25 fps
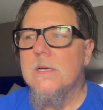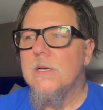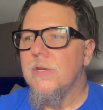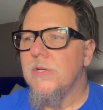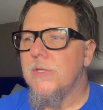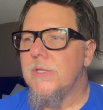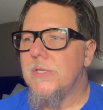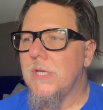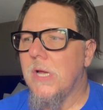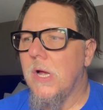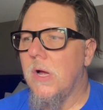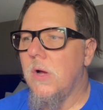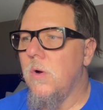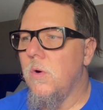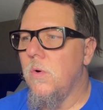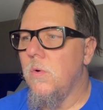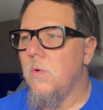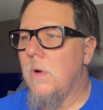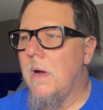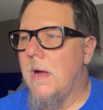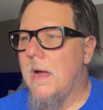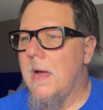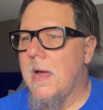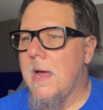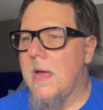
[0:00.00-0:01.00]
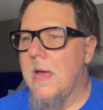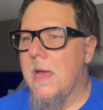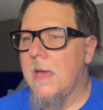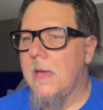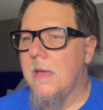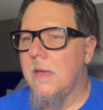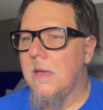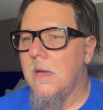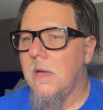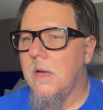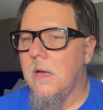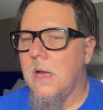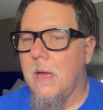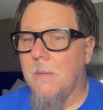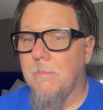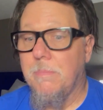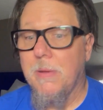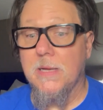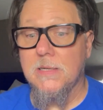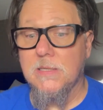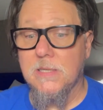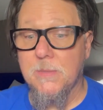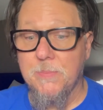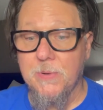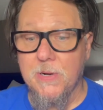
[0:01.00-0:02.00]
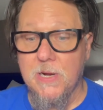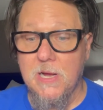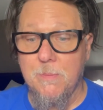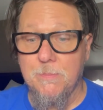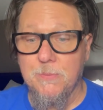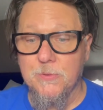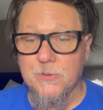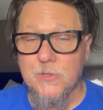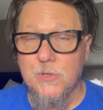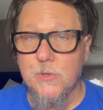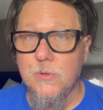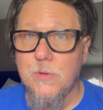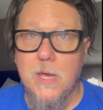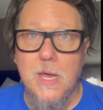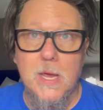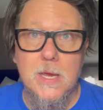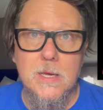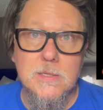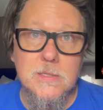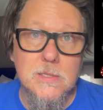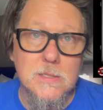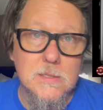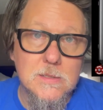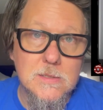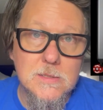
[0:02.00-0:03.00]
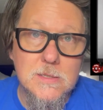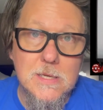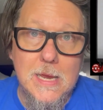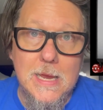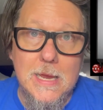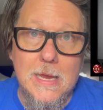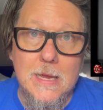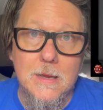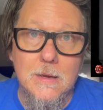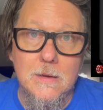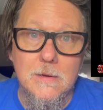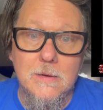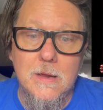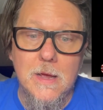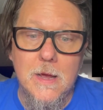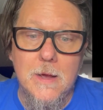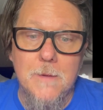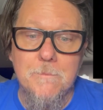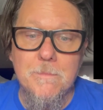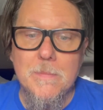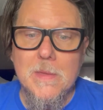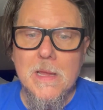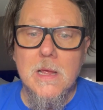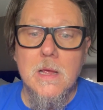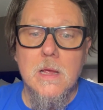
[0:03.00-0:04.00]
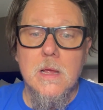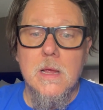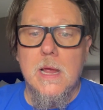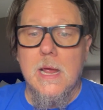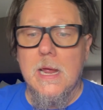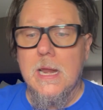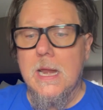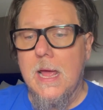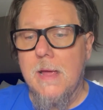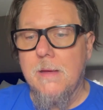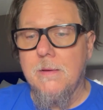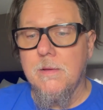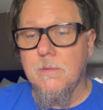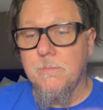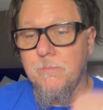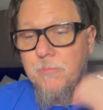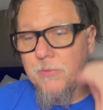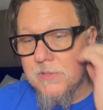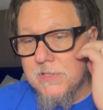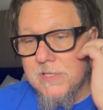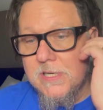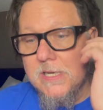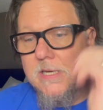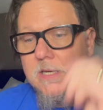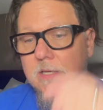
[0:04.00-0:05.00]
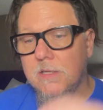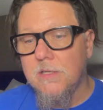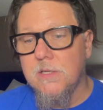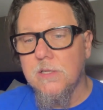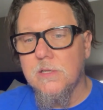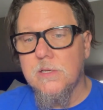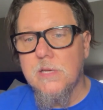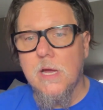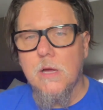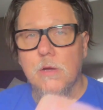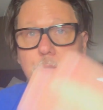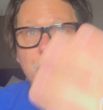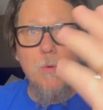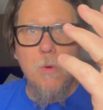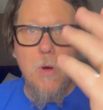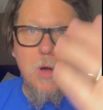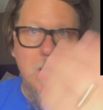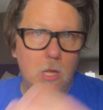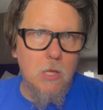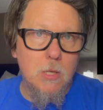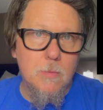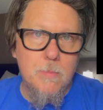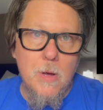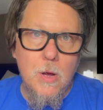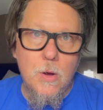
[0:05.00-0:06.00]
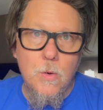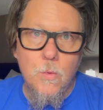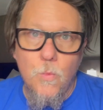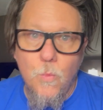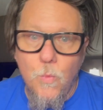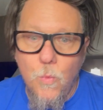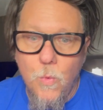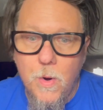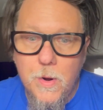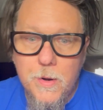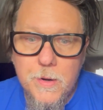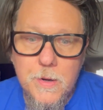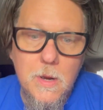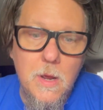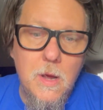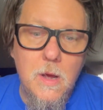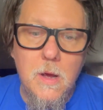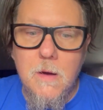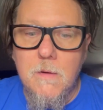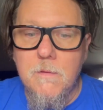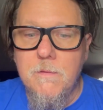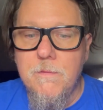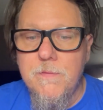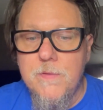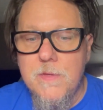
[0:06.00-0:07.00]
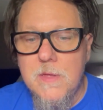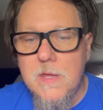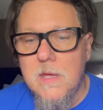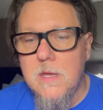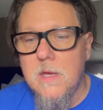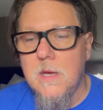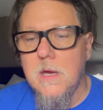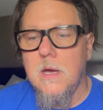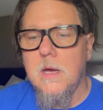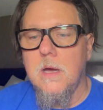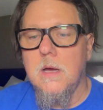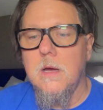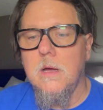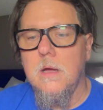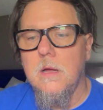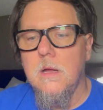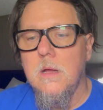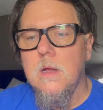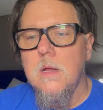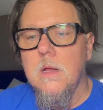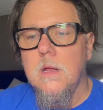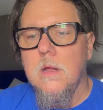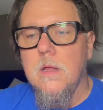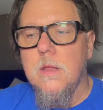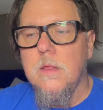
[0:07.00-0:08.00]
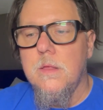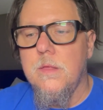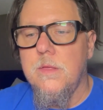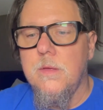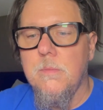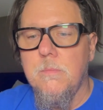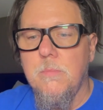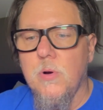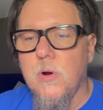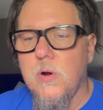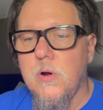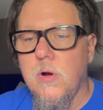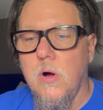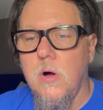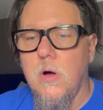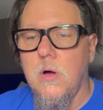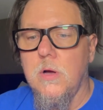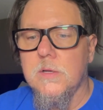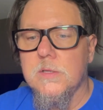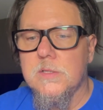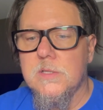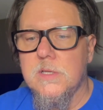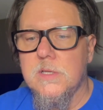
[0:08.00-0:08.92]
So I picked up a couple of suitcases and I proceeded to tell you all about one of the book hauls